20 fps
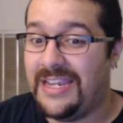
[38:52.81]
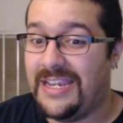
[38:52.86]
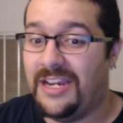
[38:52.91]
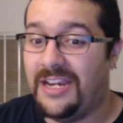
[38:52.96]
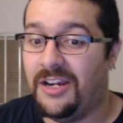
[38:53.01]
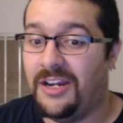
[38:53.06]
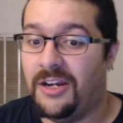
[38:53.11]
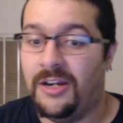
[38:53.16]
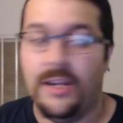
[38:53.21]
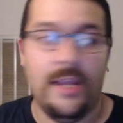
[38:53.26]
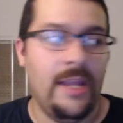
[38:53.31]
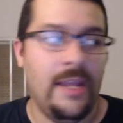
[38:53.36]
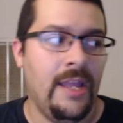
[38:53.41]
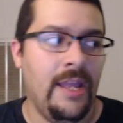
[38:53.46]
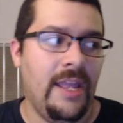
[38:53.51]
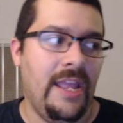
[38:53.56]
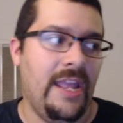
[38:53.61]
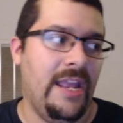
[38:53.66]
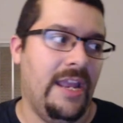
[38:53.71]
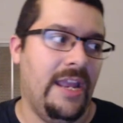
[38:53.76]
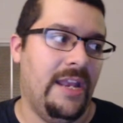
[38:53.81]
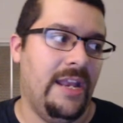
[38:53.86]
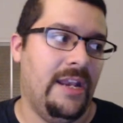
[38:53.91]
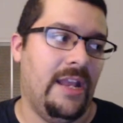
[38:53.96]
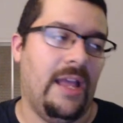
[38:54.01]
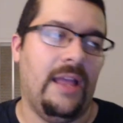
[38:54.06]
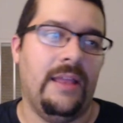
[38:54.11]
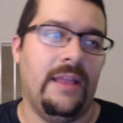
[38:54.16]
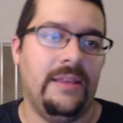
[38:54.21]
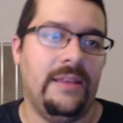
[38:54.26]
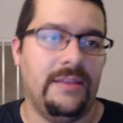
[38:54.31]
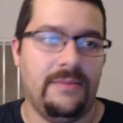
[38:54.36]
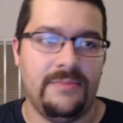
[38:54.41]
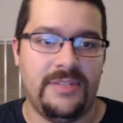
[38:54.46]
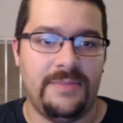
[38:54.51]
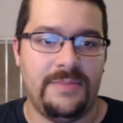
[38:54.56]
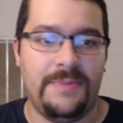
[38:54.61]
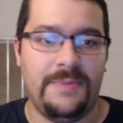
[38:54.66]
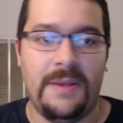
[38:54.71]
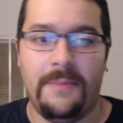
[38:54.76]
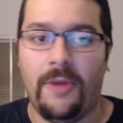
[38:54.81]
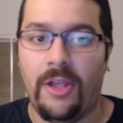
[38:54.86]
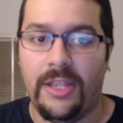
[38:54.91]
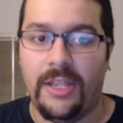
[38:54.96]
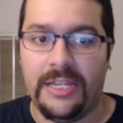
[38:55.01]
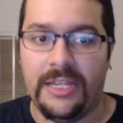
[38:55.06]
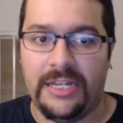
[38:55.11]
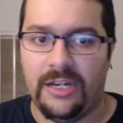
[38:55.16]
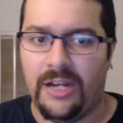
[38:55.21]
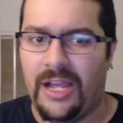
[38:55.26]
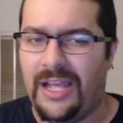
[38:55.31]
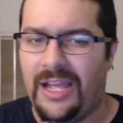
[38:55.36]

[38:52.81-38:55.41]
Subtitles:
here, and I'm spitballing here.